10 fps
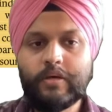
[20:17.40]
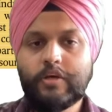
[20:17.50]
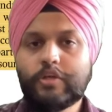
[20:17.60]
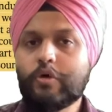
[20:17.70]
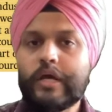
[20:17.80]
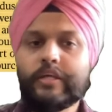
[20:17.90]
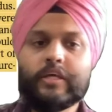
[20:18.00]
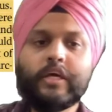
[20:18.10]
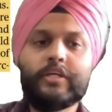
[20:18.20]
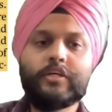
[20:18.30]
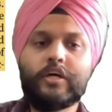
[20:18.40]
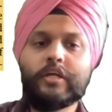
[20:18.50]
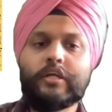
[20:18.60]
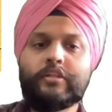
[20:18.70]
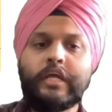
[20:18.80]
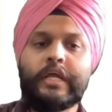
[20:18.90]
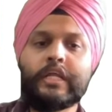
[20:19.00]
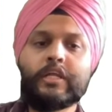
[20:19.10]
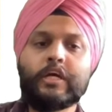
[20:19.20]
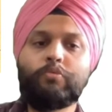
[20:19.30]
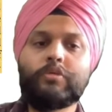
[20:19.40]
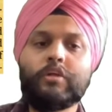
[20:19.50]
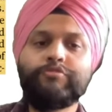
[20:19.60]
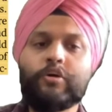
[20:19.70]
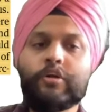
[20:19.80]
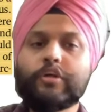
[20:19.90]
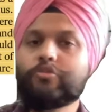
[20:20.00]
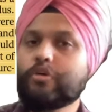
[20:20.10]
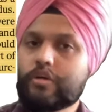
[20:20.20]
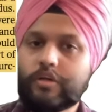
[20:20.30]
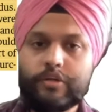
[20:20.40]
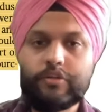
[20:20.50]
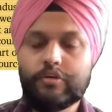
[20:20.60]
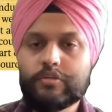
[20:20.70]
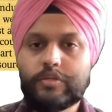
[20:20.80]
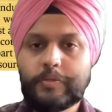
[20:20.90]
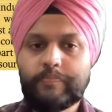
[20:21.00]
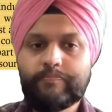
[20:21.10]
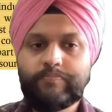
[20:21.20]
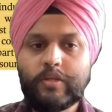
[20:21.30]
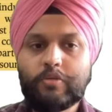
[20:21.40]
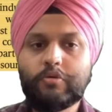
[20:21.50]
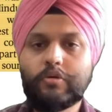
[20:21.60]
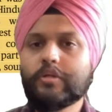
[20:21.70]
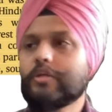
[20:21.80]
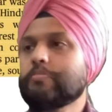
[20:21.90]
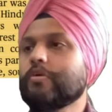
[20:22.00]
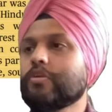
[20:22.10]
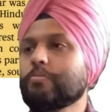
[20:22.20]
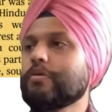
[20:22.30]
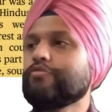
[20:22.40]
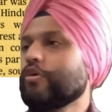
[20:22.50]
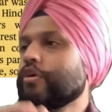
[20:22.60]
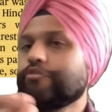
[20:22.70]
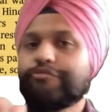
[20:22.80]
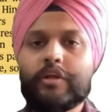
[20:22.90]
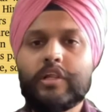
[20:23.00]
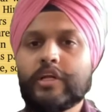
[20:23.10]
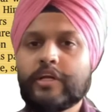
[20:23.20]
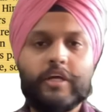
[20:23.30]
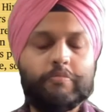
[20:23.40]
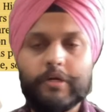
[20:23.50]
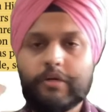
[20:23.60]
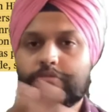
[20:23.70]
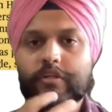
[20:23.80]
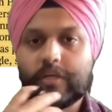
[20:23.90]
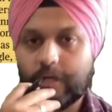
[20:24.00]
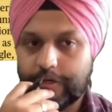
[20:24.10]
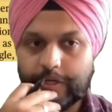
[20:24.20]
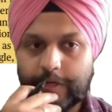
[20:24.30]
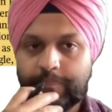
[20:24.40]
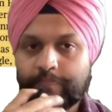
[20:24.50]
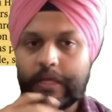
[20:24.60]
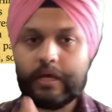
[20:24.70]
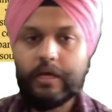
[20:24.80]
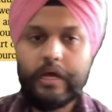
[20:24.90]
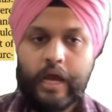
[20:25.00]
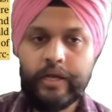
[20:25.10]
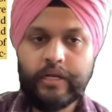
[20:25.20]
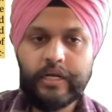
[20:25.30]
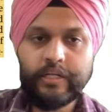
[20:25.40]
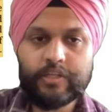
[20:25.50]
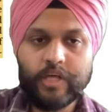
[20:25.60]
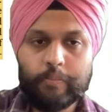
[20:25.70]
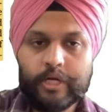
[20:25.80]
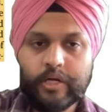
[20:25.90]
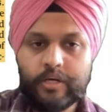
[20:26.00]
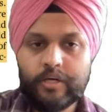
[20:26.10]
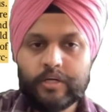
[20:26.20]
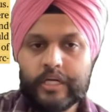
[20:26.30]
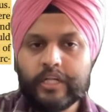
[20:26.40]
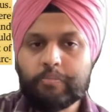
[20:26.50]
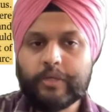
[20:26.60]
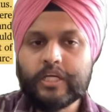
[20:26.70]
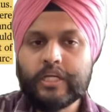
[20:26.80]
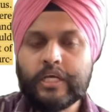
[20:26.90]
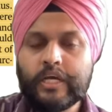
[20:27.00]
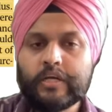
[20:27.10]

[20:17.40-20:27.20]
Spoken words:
So ICHR is the Indian Council for Historical Research. So it is responsible for history related aspects within the country. And it is coming under, it is basically,